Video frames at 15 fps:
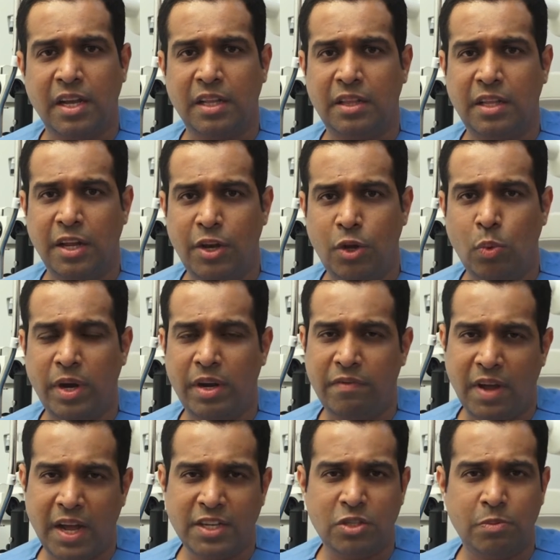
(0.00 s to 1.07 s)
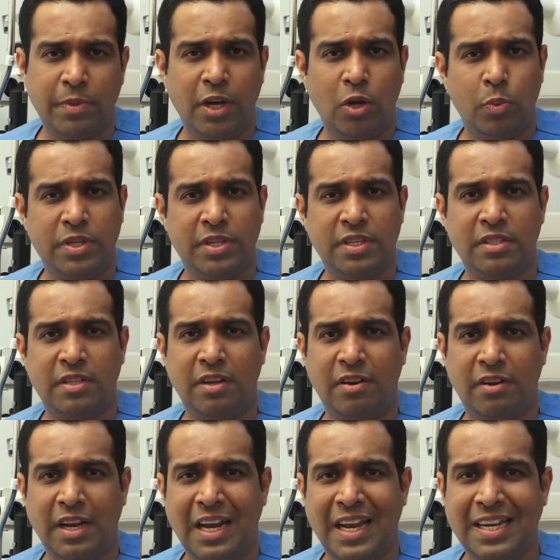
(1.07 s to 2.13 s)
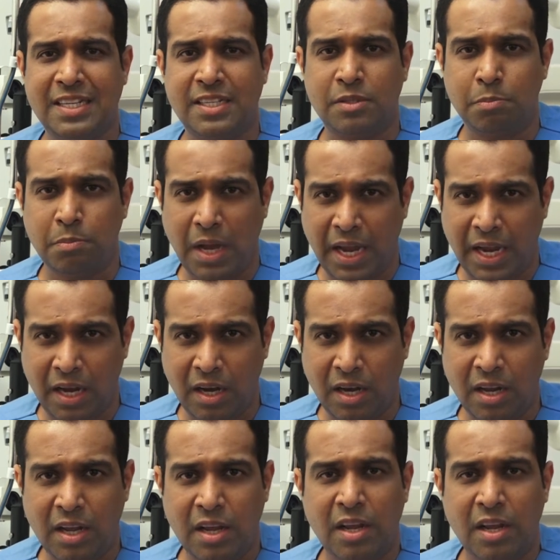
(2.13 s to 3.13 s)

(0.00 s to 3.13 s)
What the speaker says: the new advancement which is the Relax Smile.